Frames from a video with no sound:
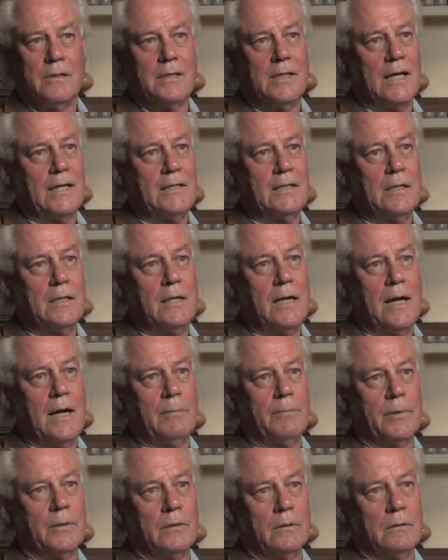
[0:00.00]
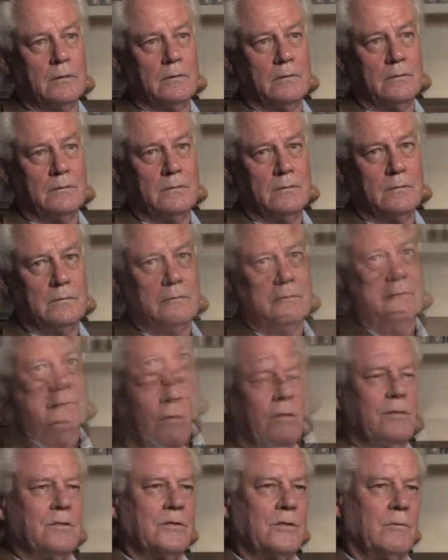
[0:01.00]
That didn't happen.
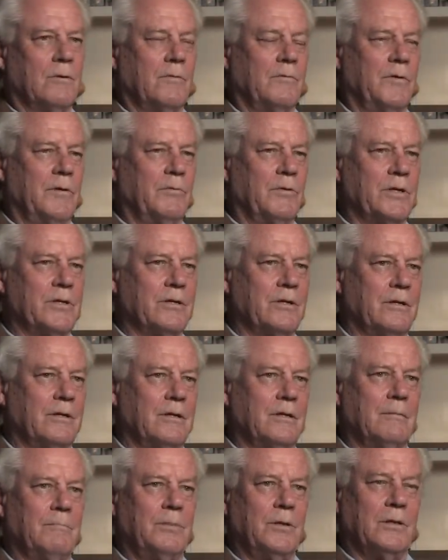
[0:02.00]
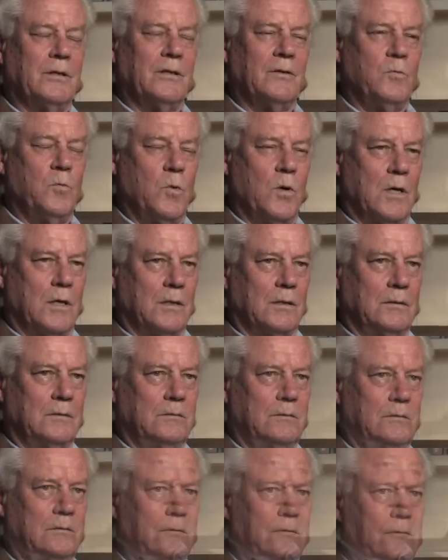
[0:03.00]
So when we returned to building
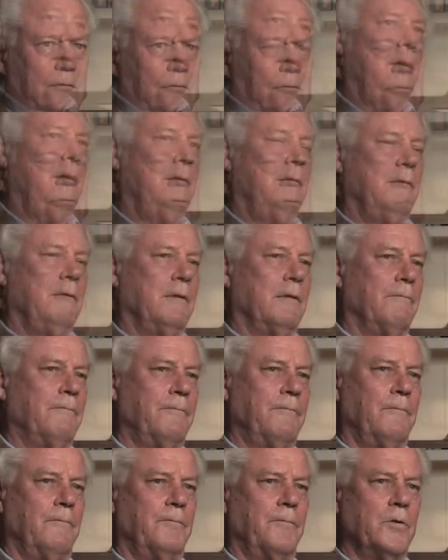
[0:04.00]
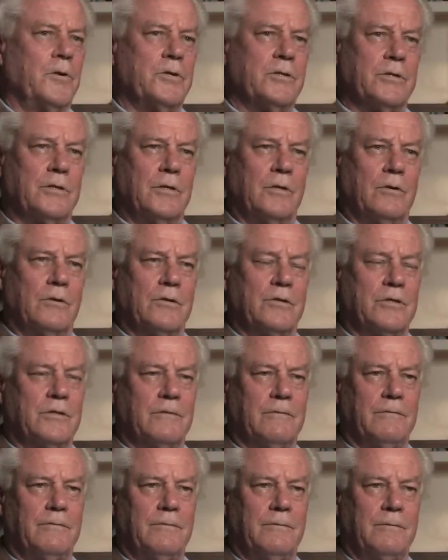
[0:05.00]
1, the first notice
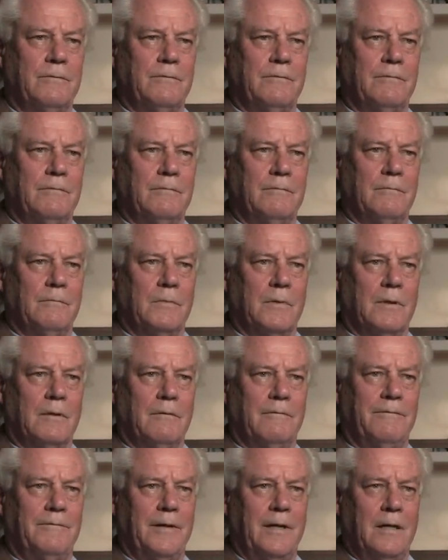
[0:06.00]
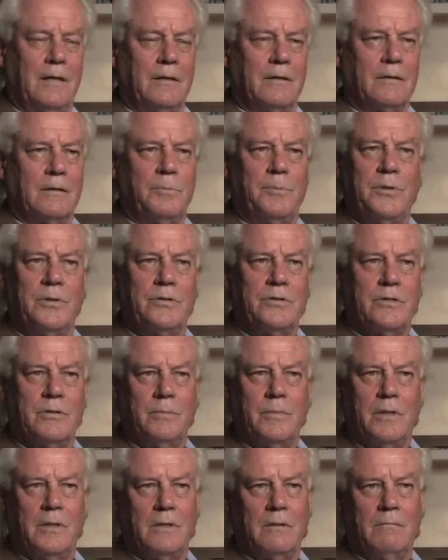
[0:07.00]
of failure appears to
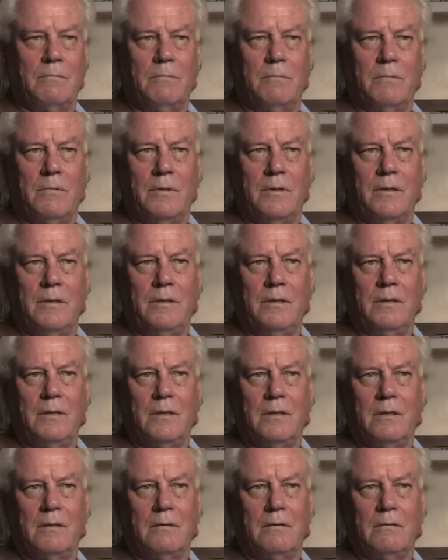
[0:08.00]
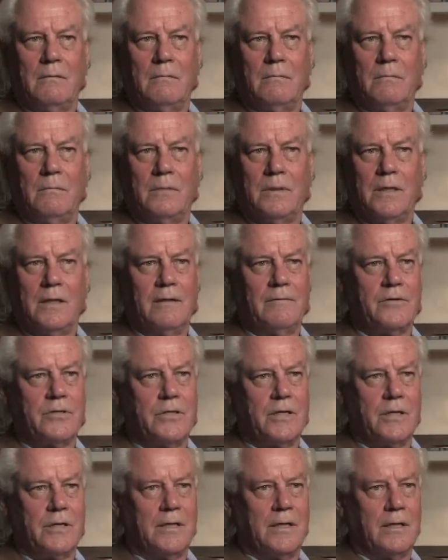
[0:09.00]
be the
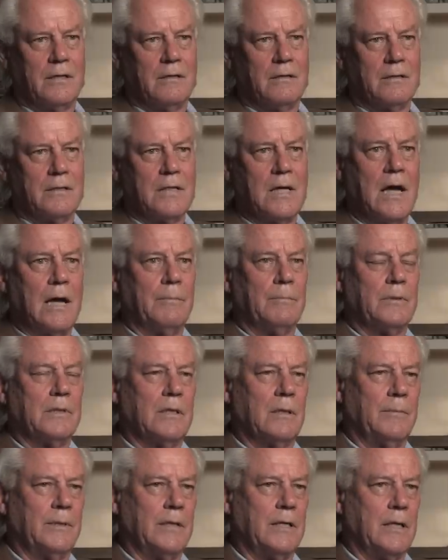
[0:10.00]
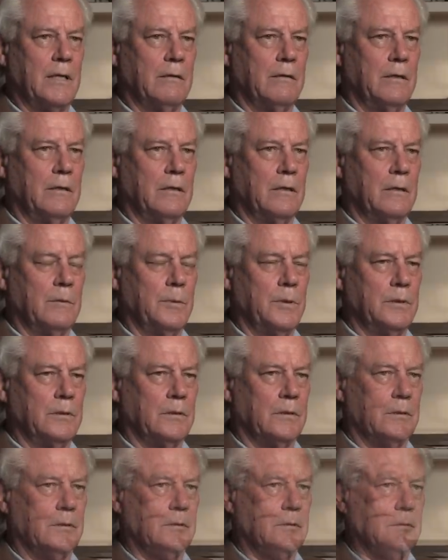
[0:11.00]
television antenna on top coming down into the
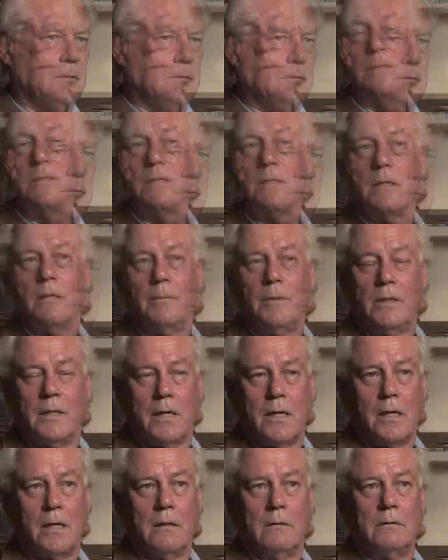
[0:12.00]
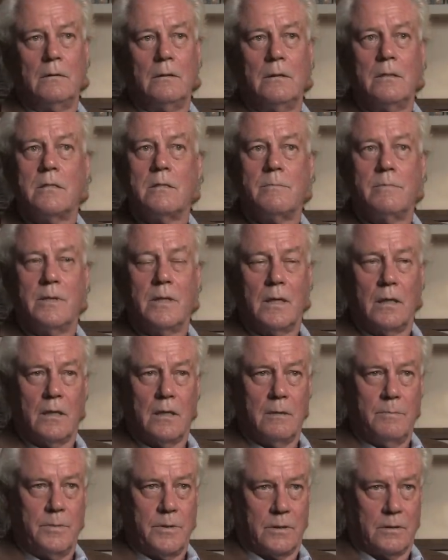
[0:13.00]
building. It's coming down in the middle of
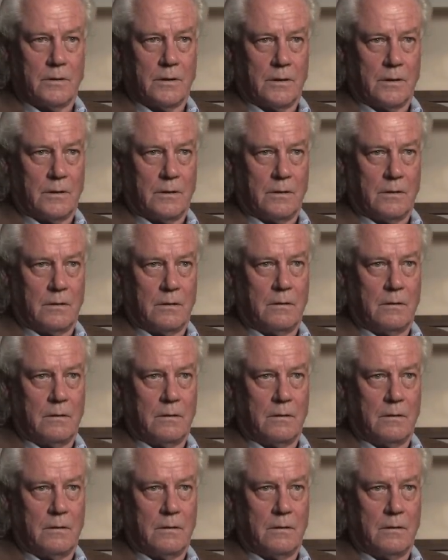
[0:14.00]
the building